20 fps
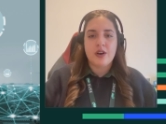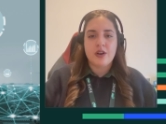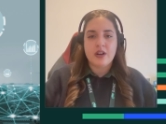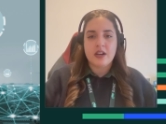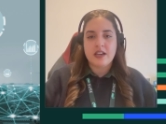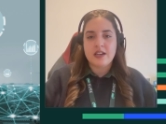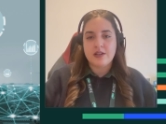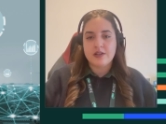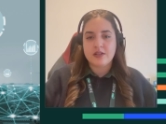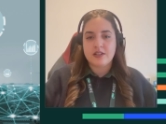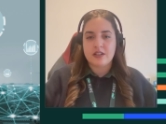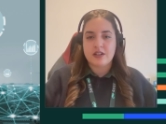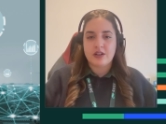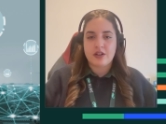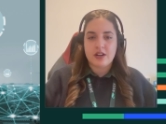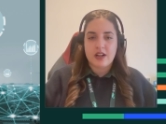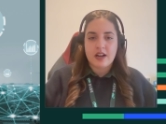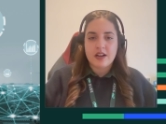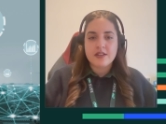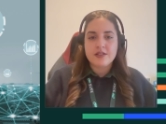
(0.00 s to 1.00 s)
on Linux and
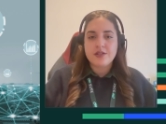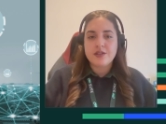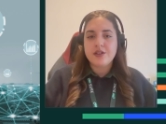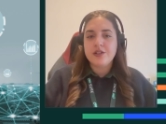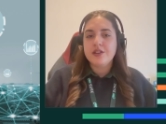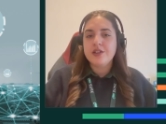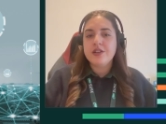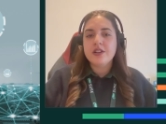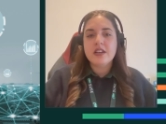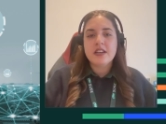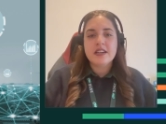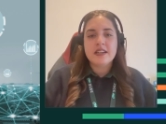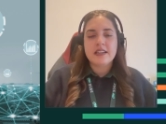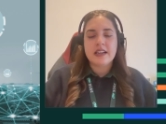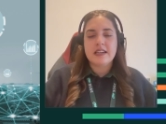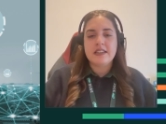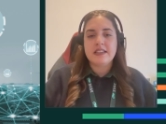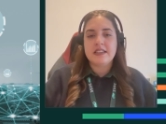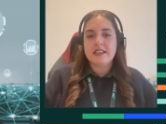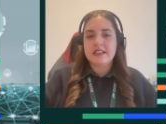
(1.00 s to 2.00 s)
on Azure,
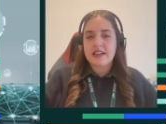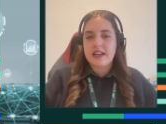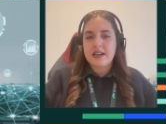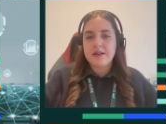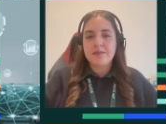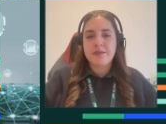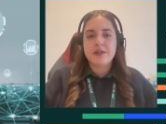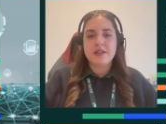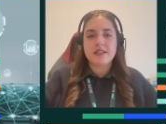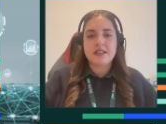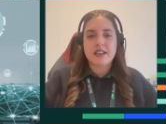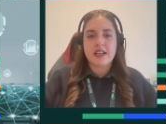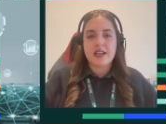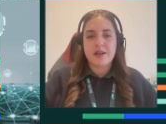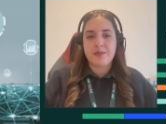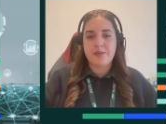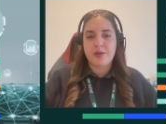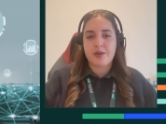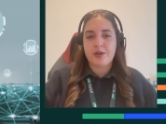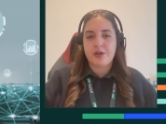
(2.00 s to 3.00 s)

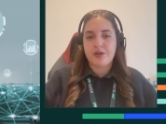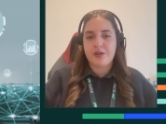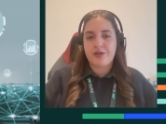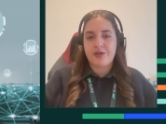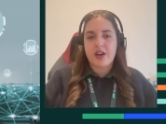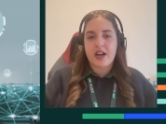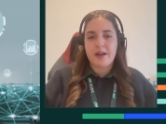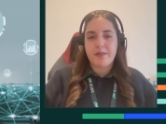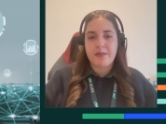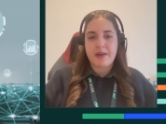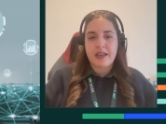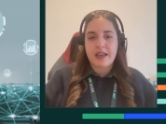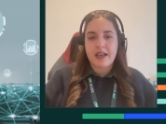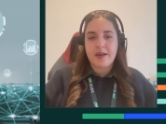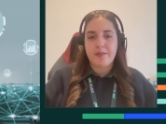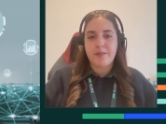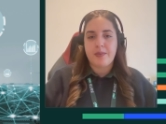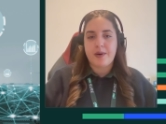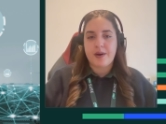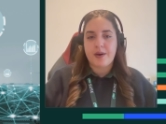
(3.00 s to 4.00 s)
99% of
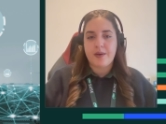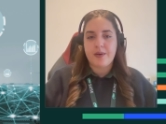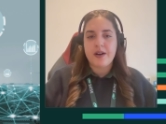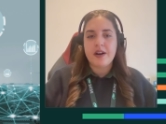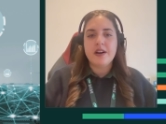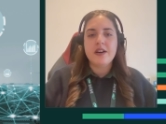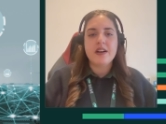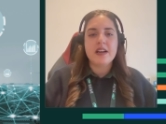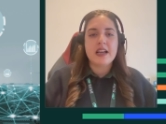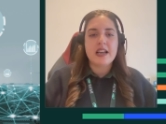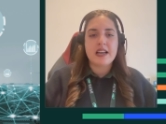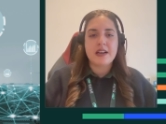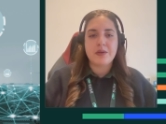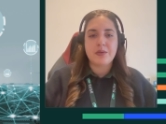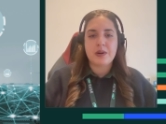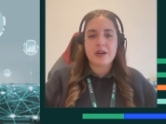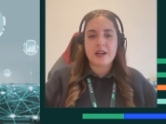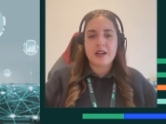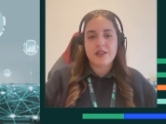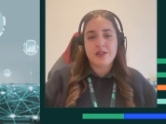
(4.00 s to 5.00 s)
IBM Power, and
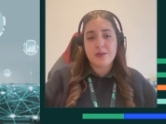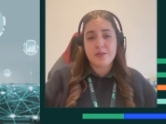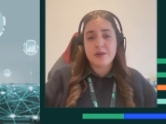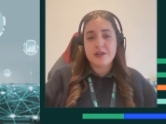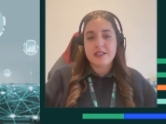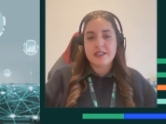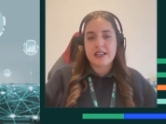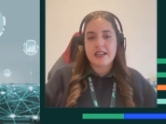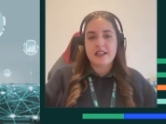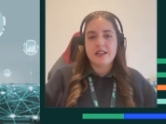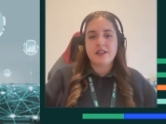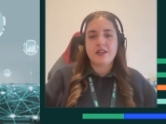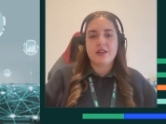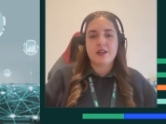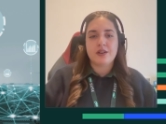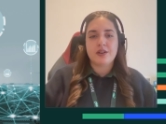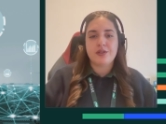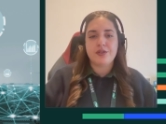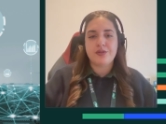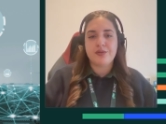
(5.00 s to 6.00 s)
100%
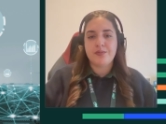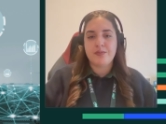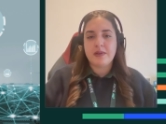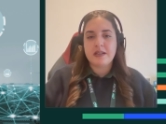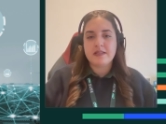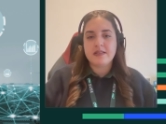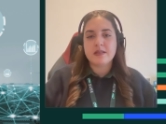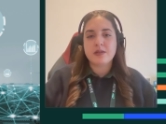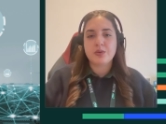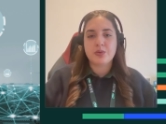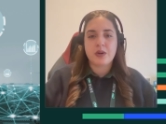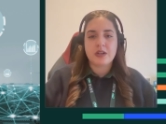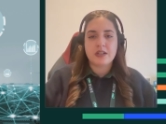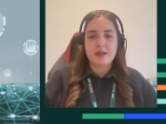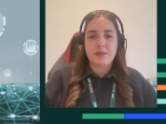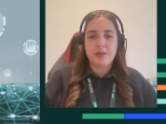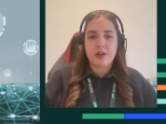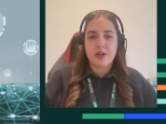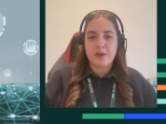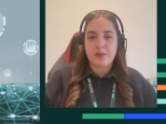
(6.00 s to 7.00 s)
of Business One
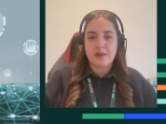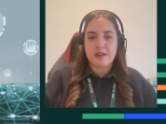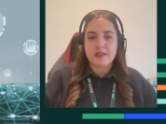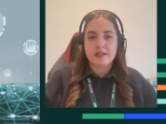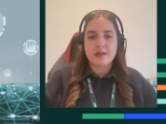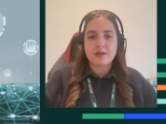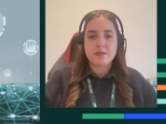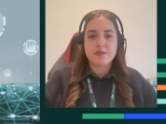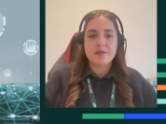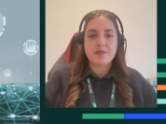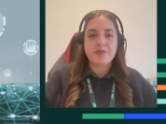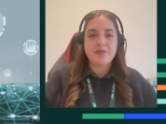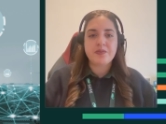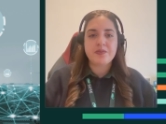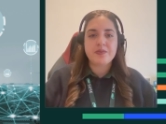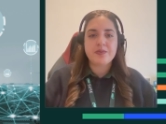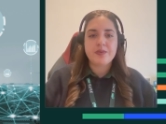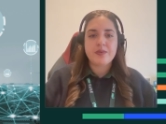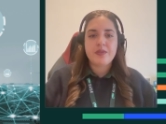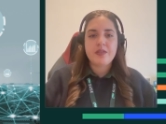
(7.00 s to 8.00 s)
deployments.
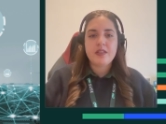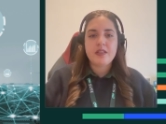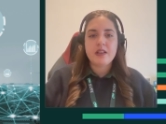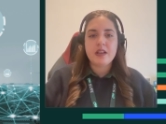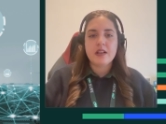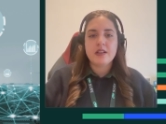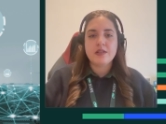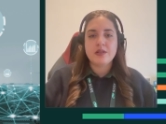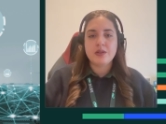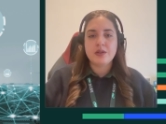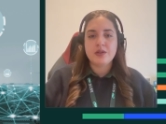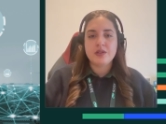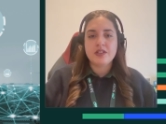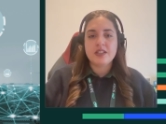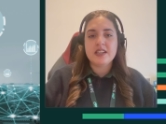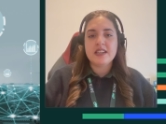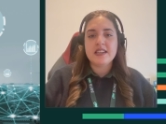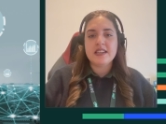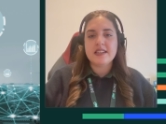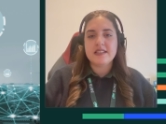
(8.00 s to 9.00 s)

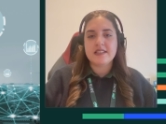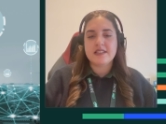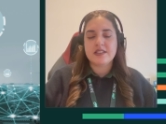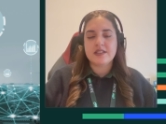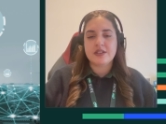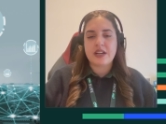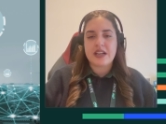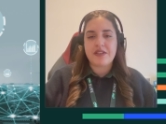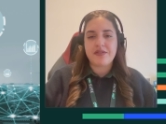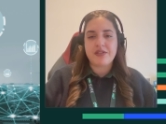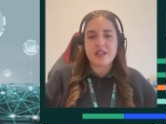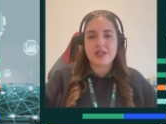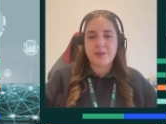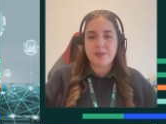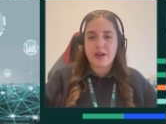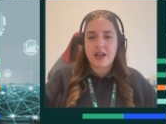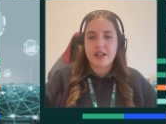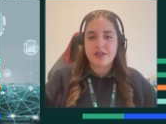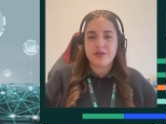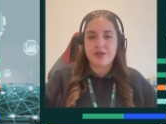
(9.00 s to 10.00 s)
SUSE is the reference
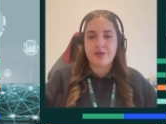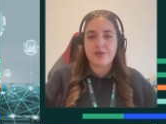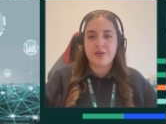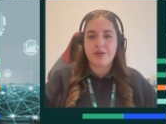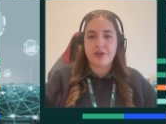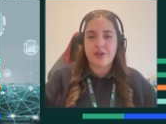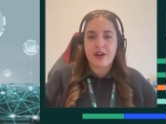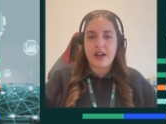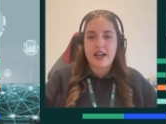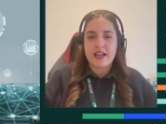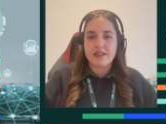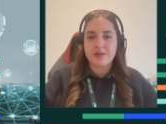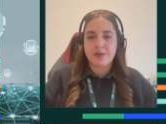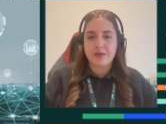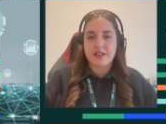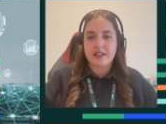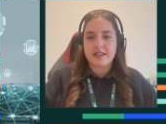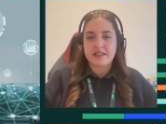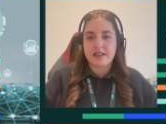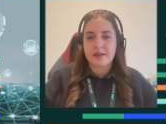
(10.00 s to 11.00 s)
platform for RISE
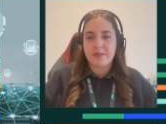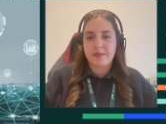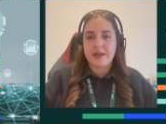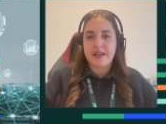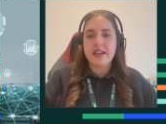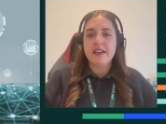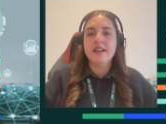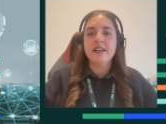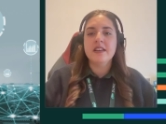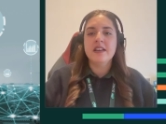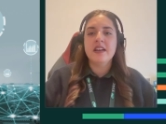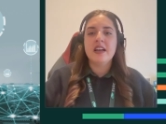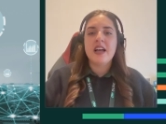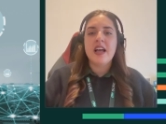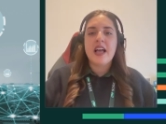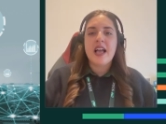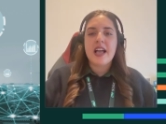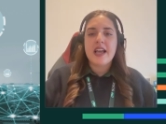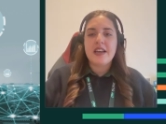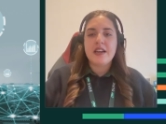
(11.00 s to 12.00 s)
with SAP
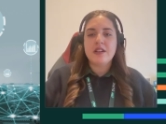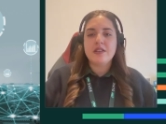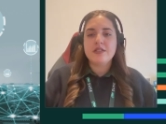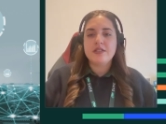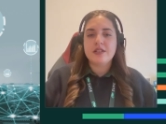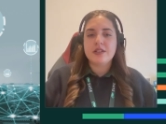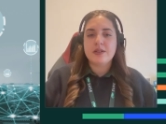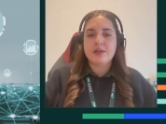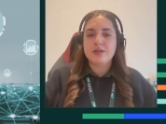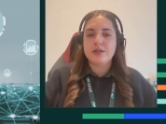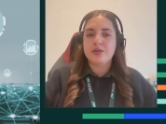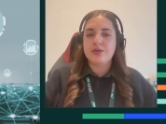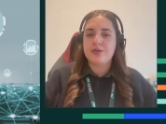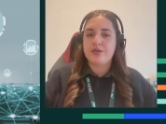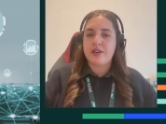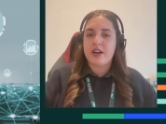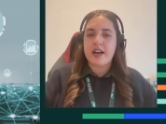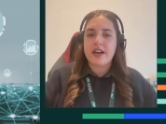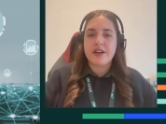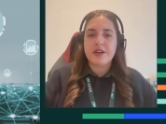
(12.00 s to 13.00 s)
and also owns
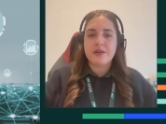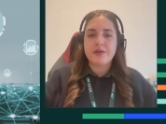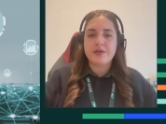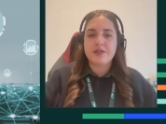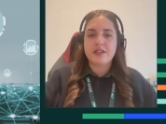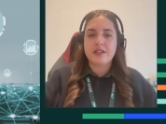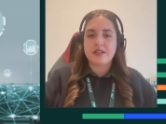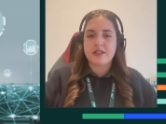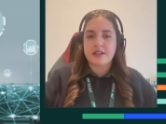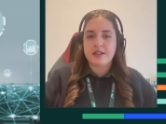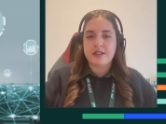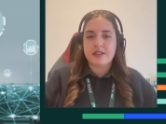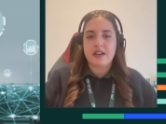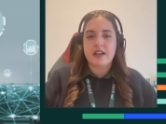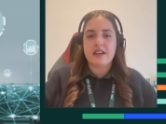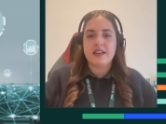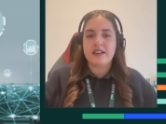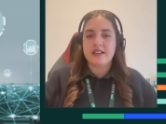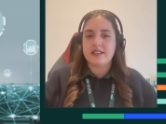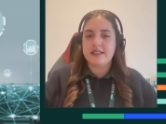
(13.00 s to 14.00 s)
various
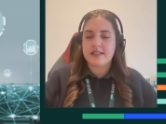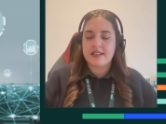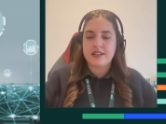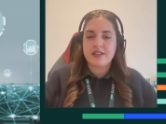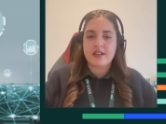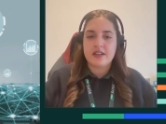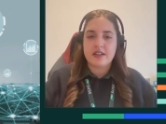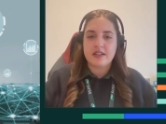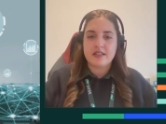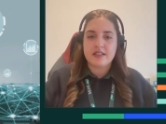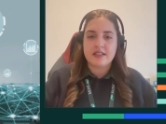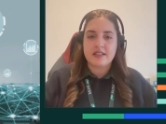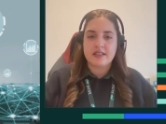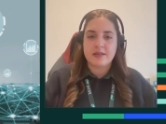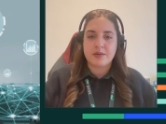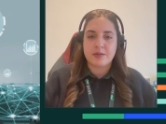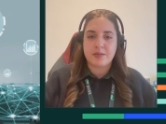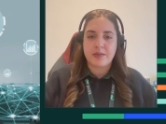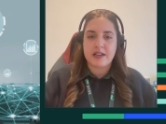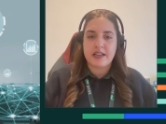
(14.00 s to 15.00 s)
internal and external
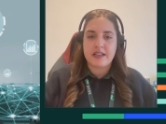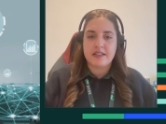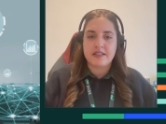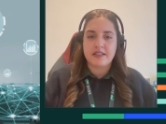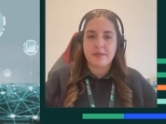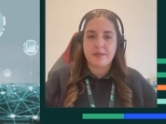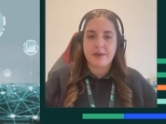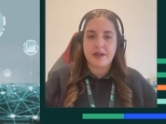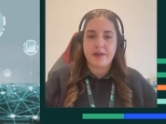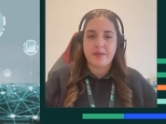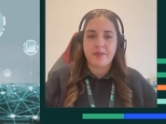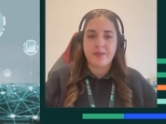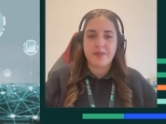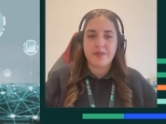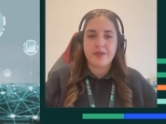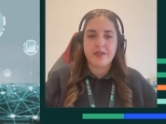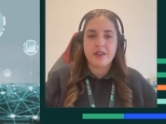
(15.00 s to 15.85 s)
systems by SAP.